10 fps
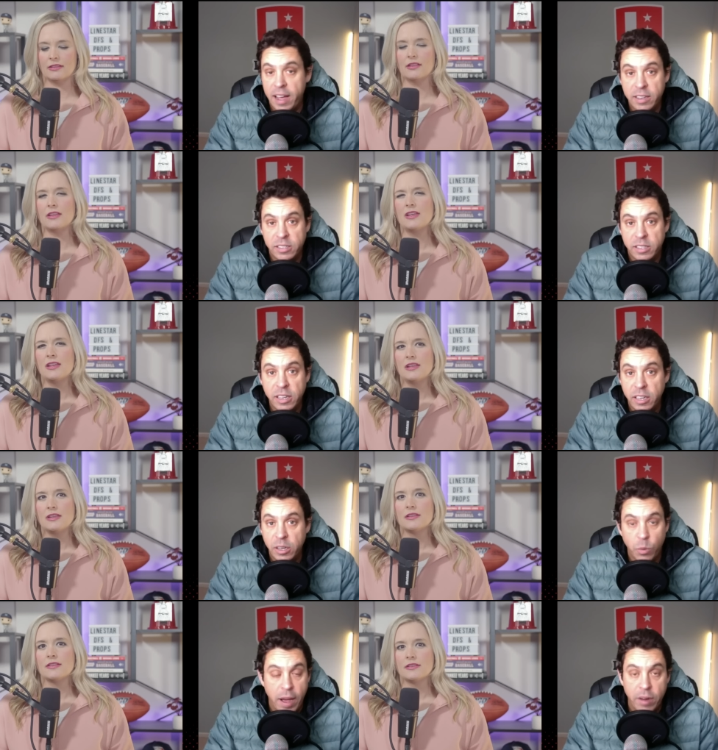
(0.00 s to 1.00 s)
Speaker 1: as
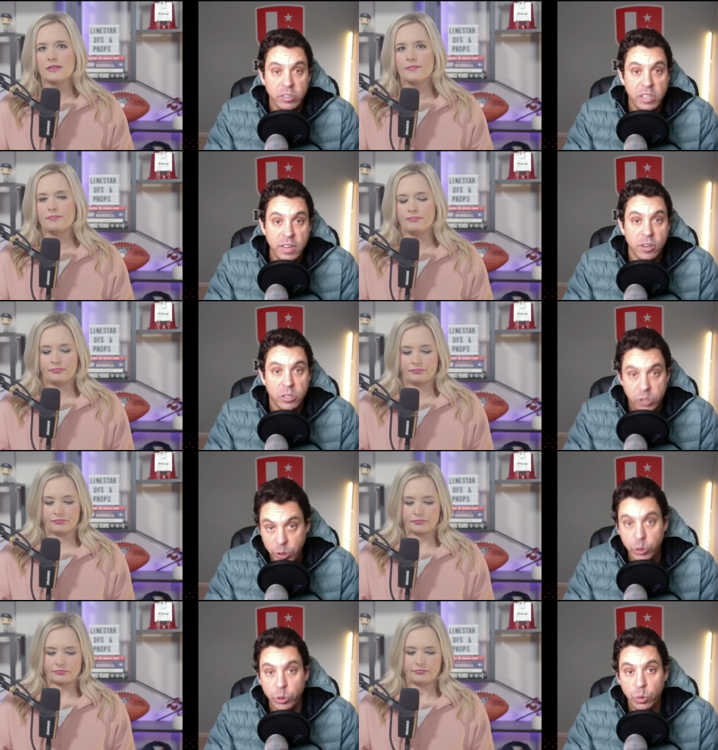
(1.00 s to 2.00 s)
the wide receiver
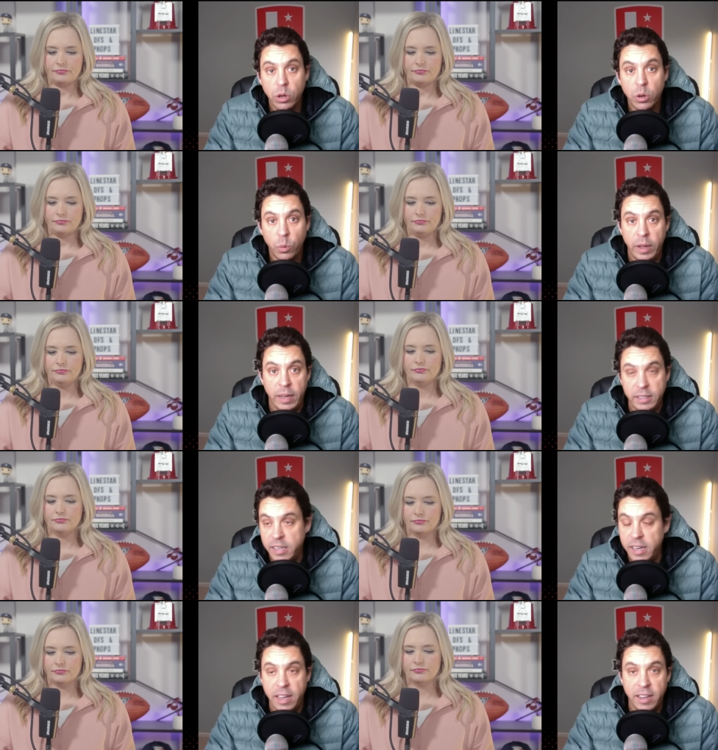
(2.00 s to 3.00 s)
too when
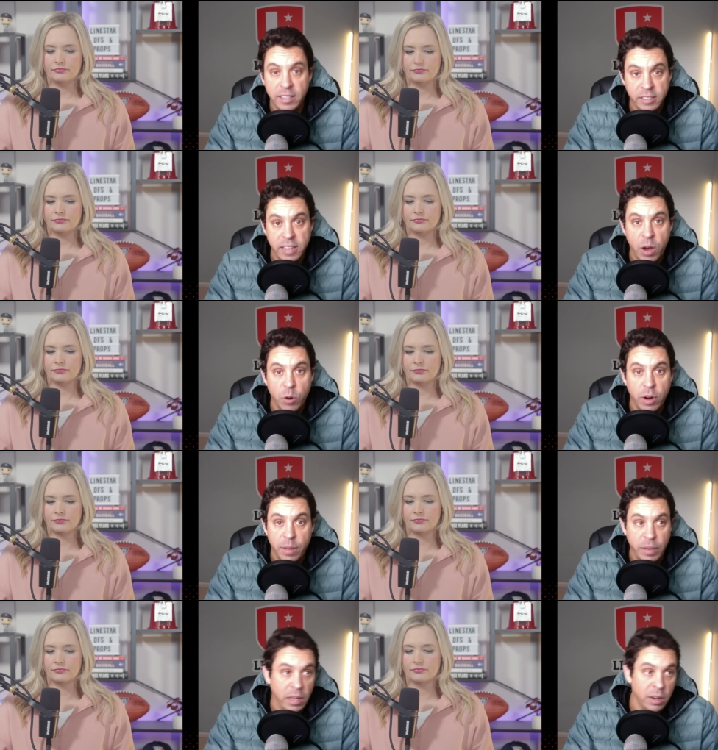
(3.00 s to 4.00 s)
Tee Higgins is out.
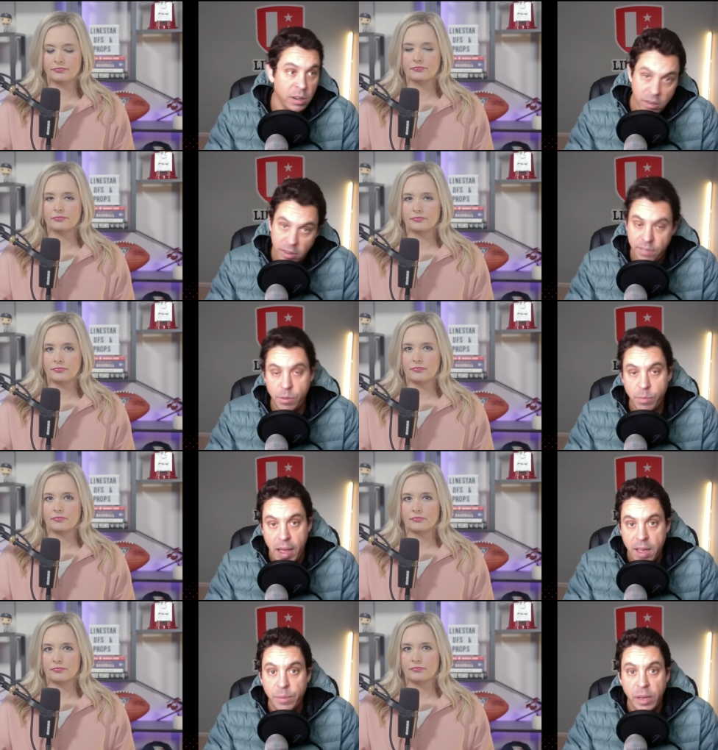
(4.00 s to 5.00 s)
I mean, leaving
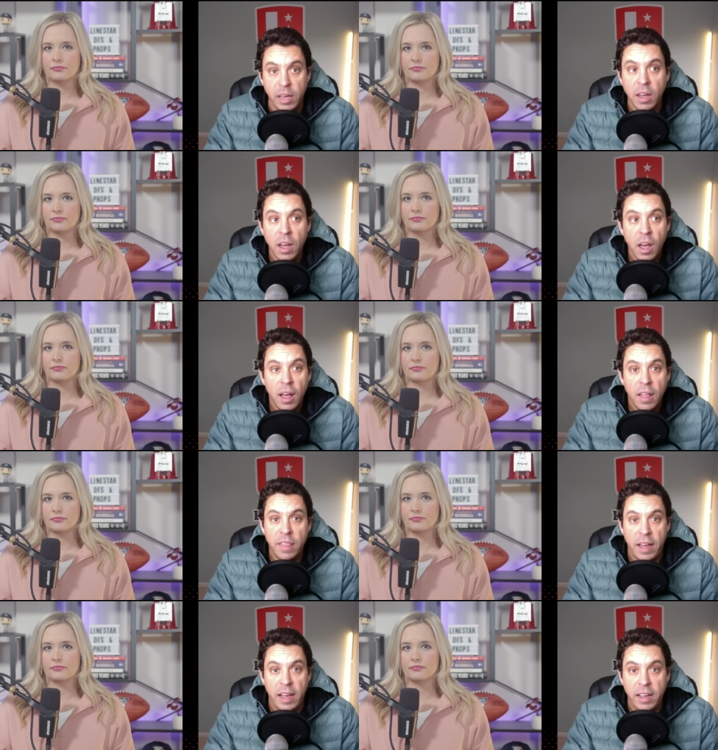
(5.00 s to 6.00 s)
Miami,
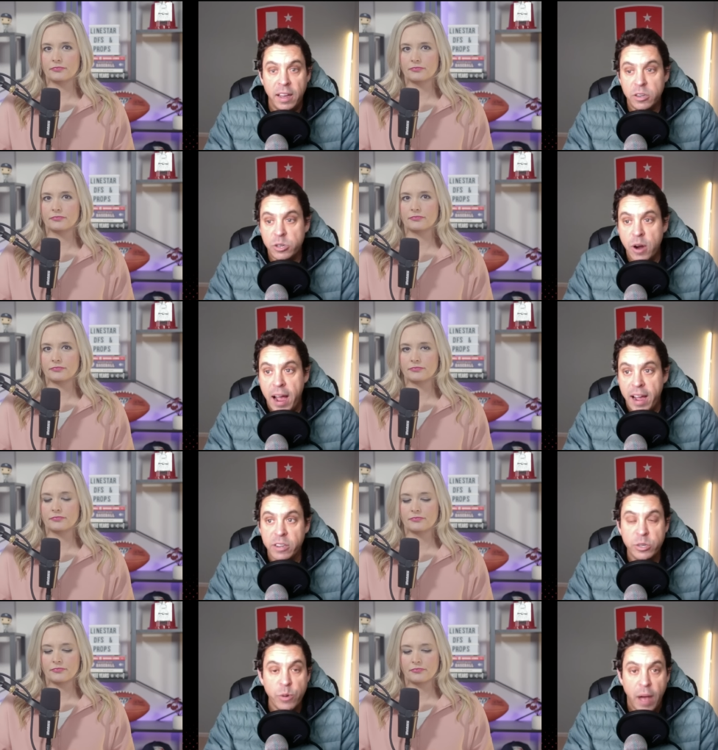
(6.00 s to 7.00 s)
they
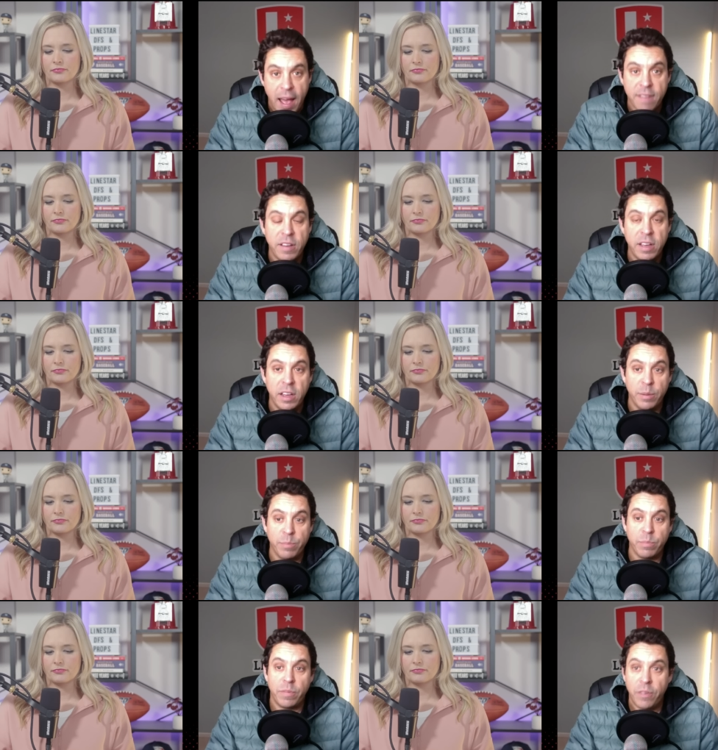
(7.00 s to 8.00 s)
tried to have
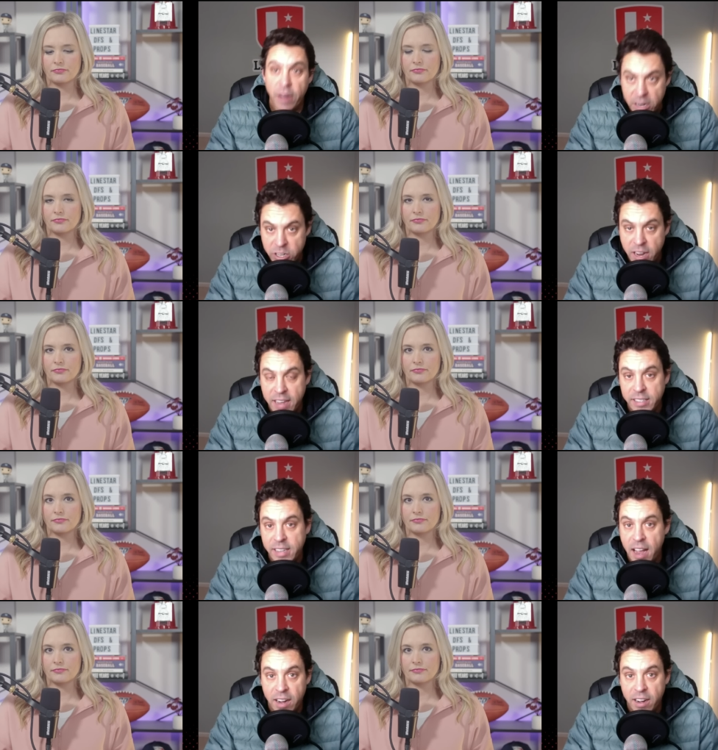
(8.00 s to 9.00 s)
him franchise
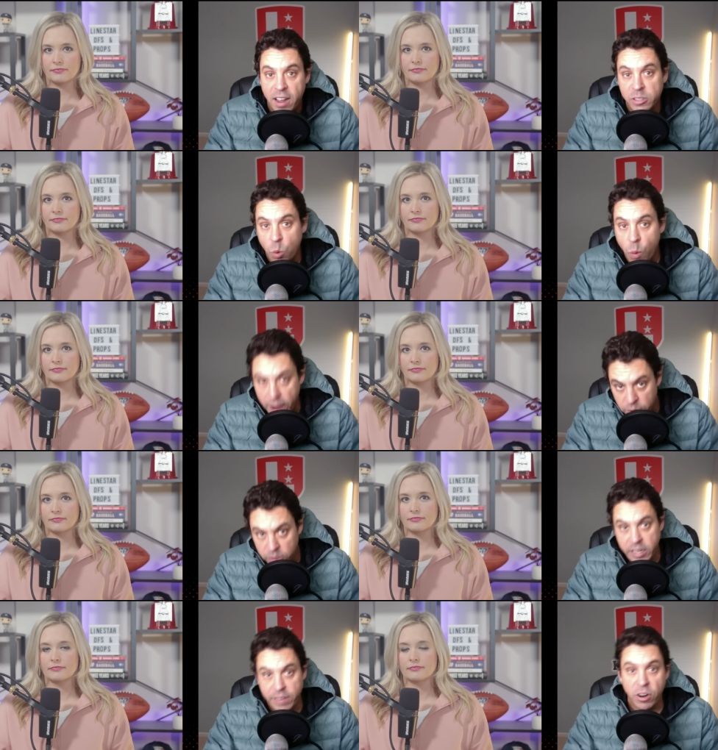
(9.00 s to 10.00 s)
tagged as a wide
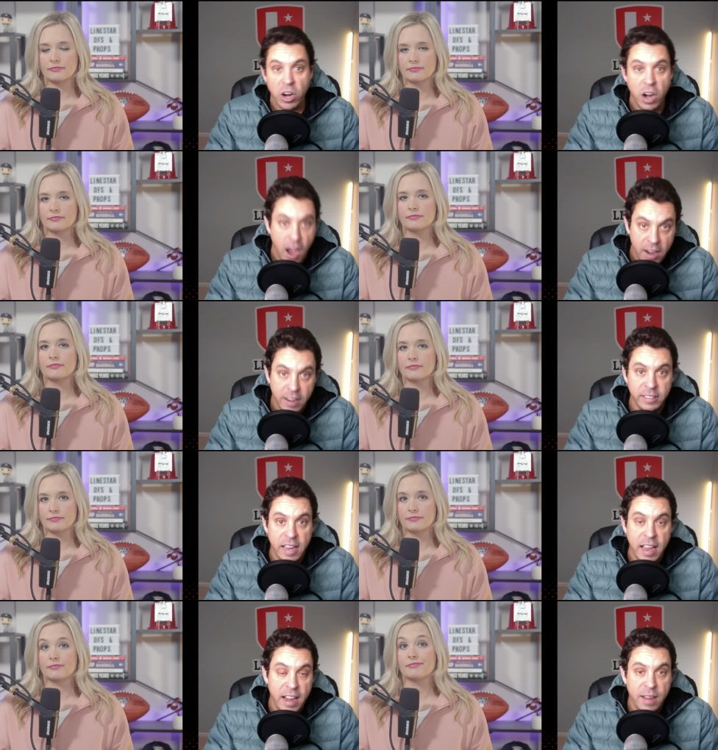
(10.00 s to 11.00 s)
receiver, not a
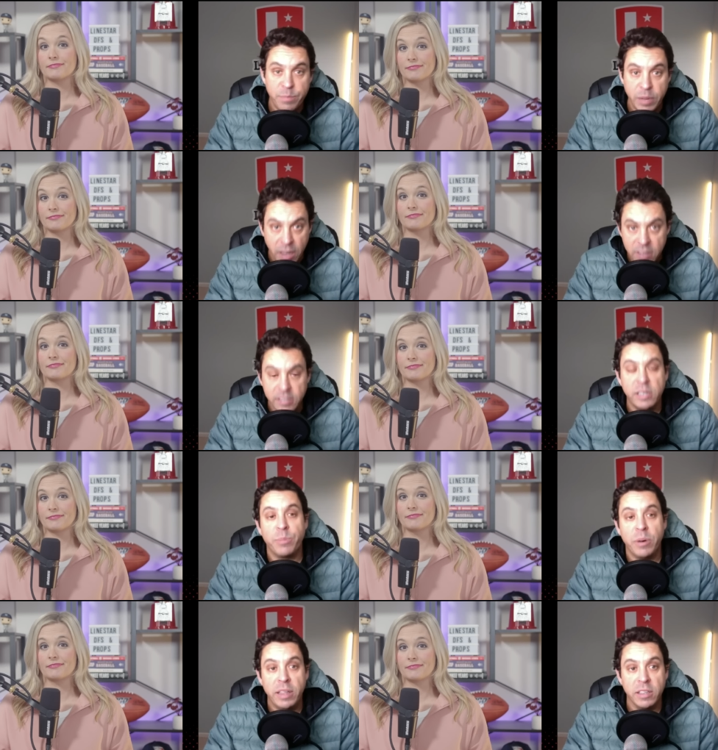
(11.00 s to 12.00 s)
tight end, because he
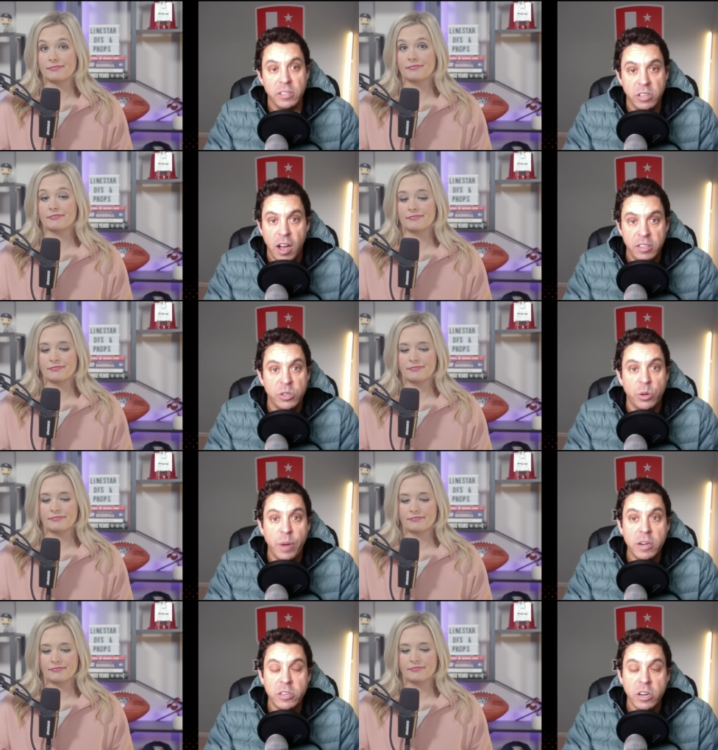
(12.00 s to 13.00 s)
played the slot so
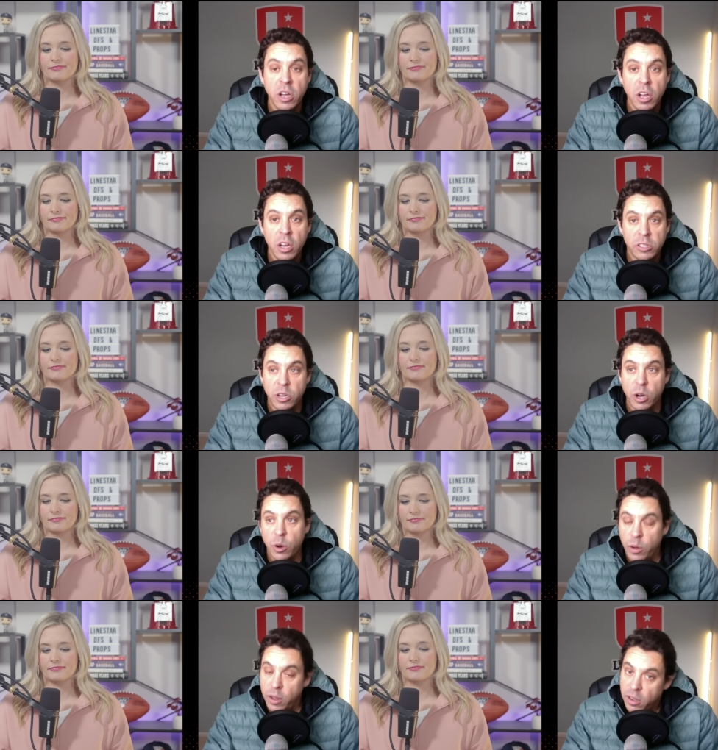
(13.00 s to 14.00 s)
much.
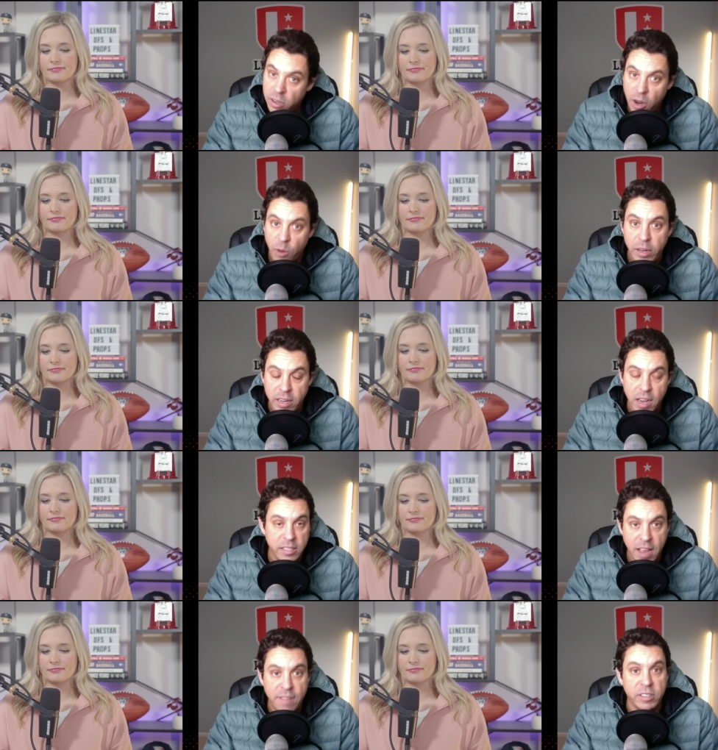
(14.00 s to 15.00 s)
So, you know, he
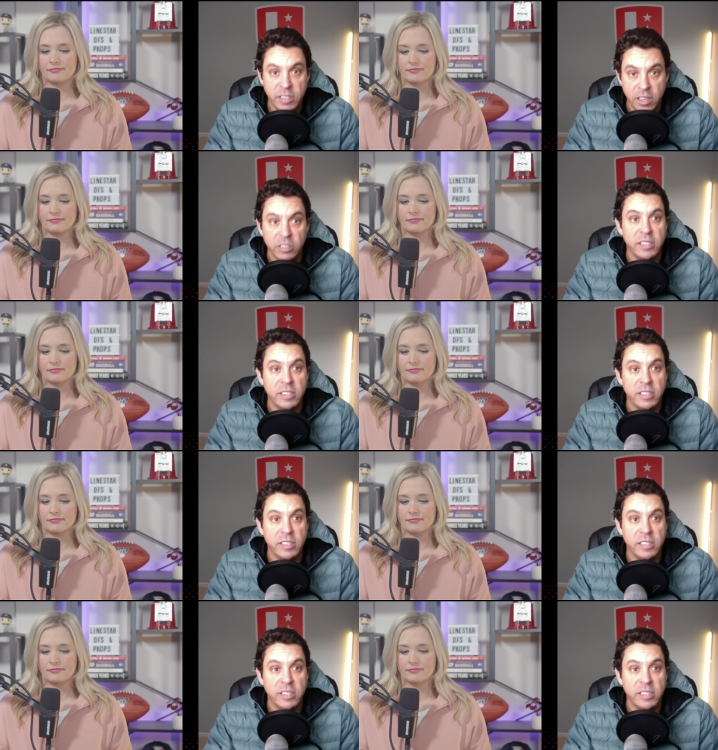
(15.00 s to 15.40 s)
does have a skill